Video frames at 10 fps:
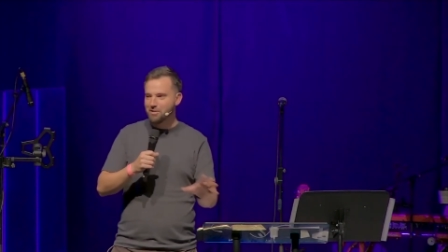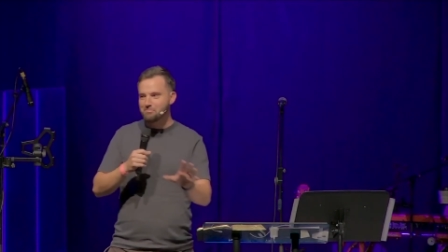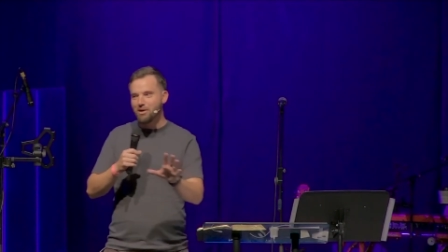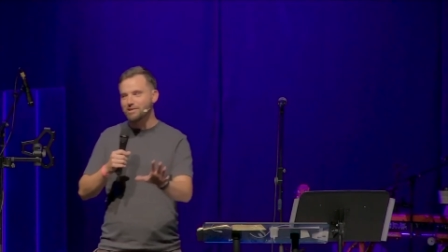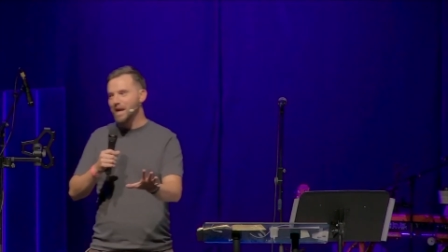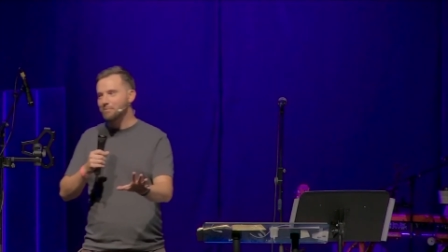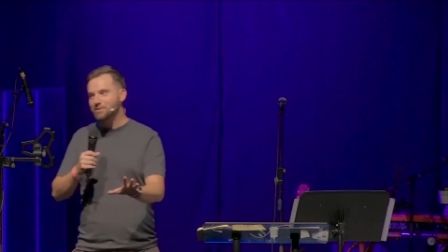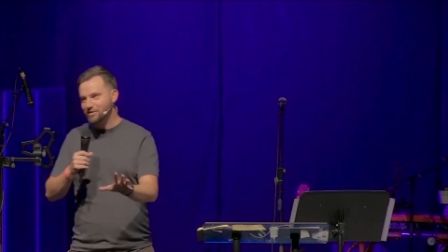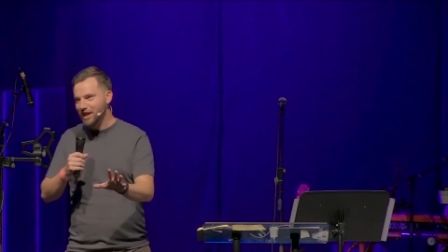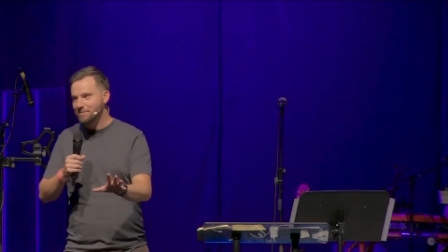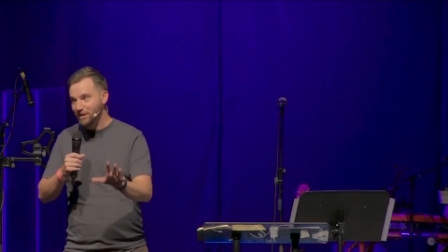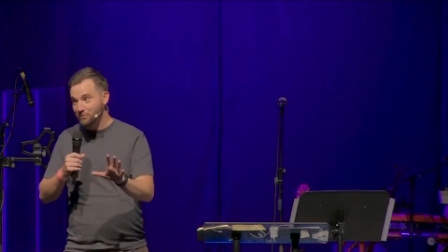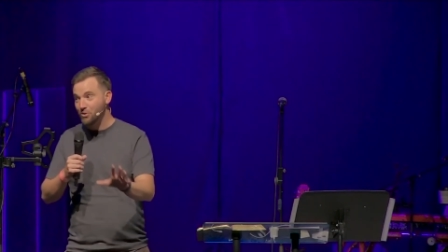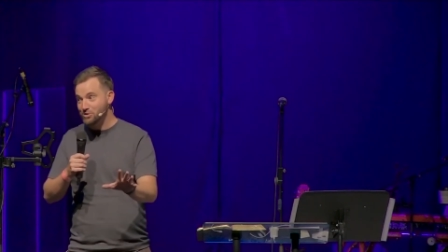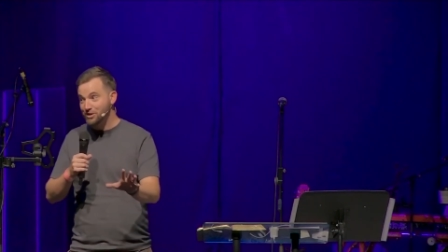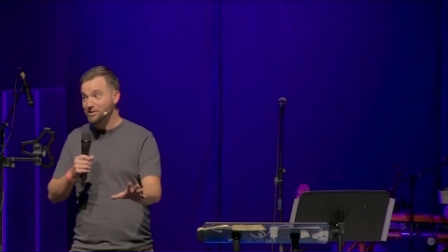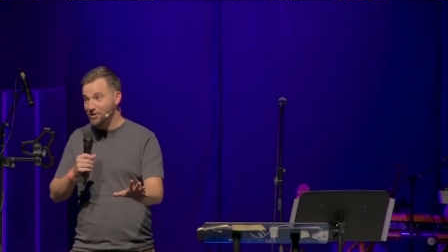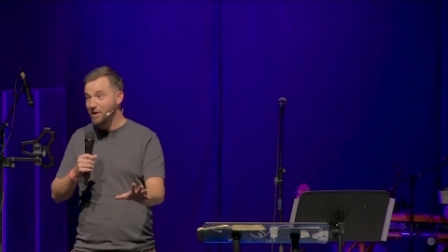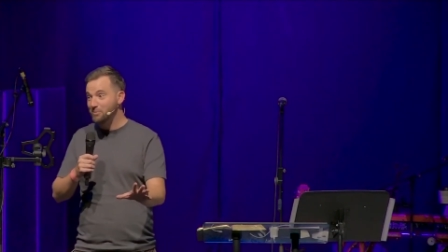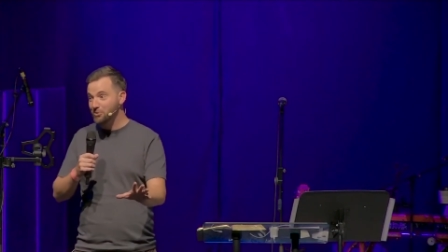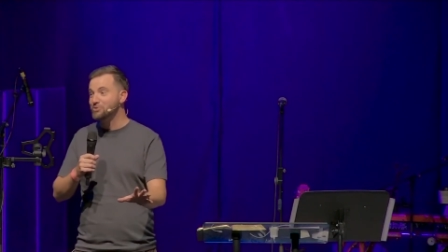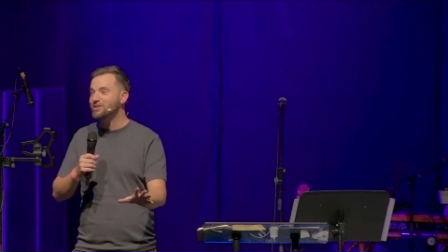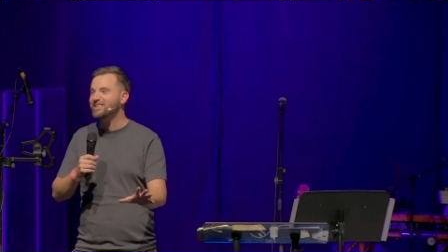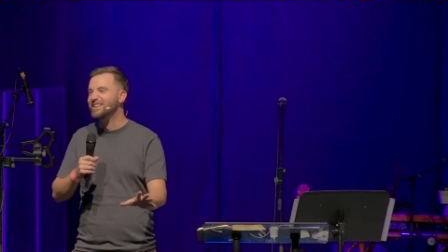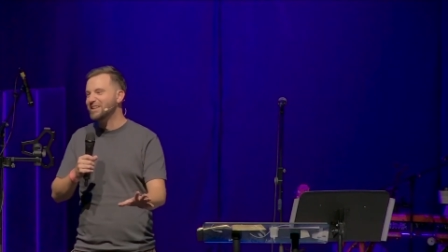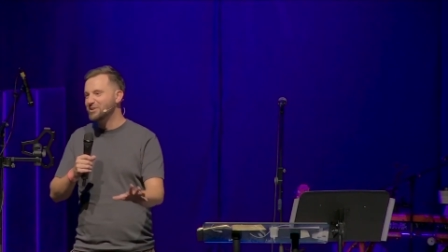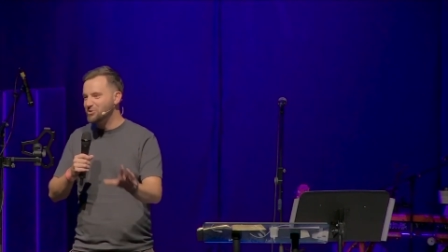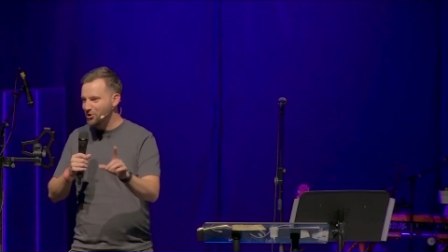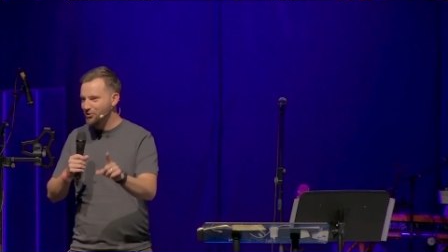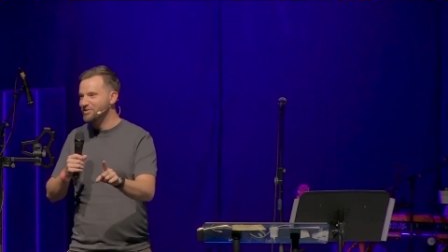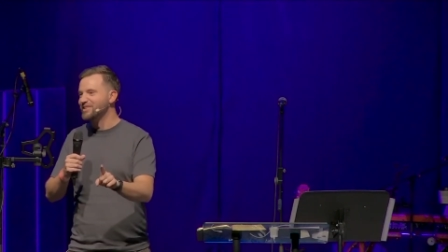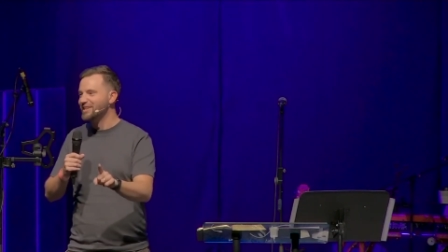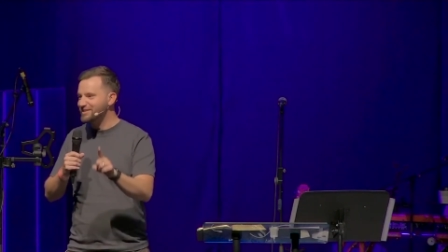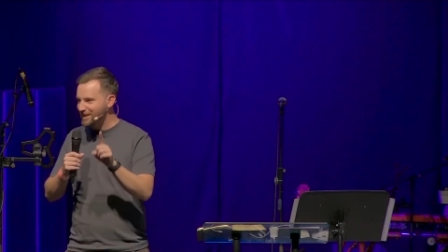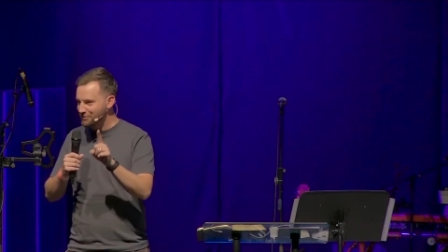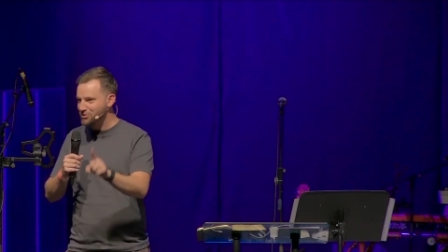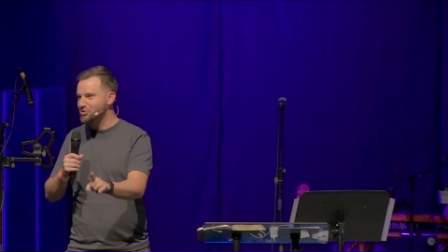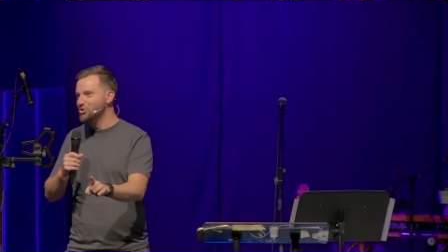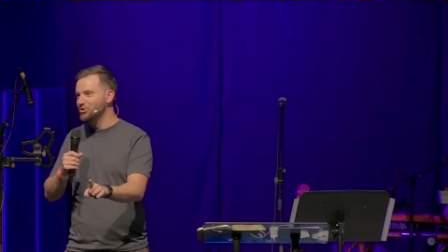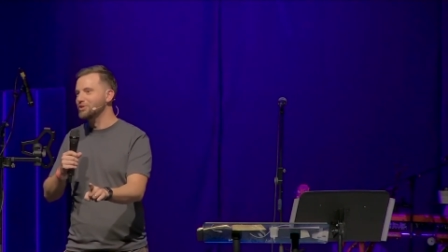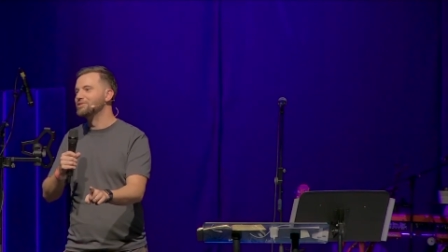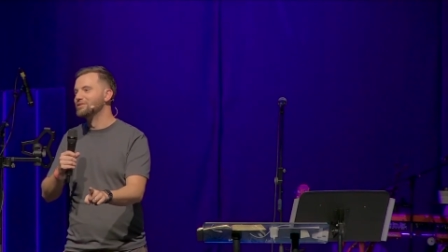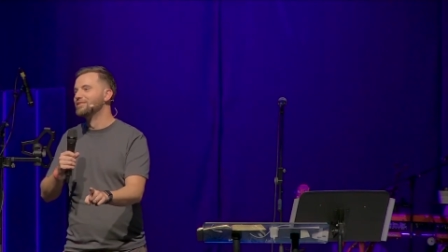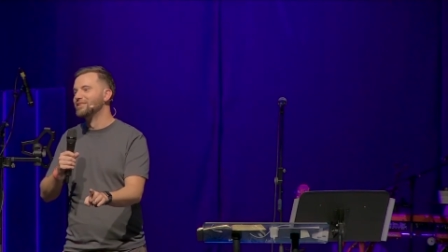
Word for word: Mark's happy to name that it was the disciples. John says it was Judas.